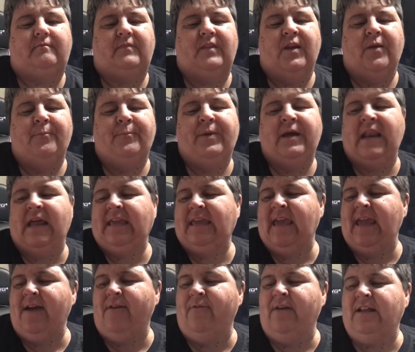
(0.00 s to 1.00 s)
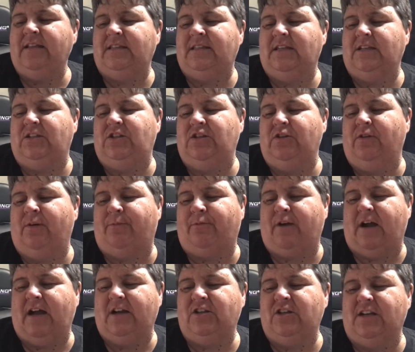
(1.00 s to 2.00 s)
But I can't wait to do a
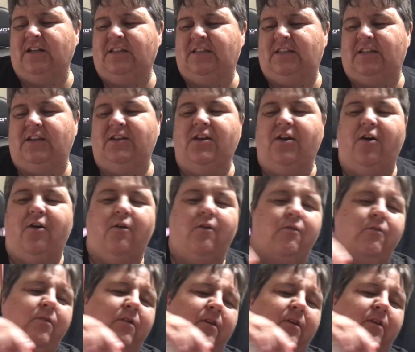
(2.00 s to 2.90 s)
project to know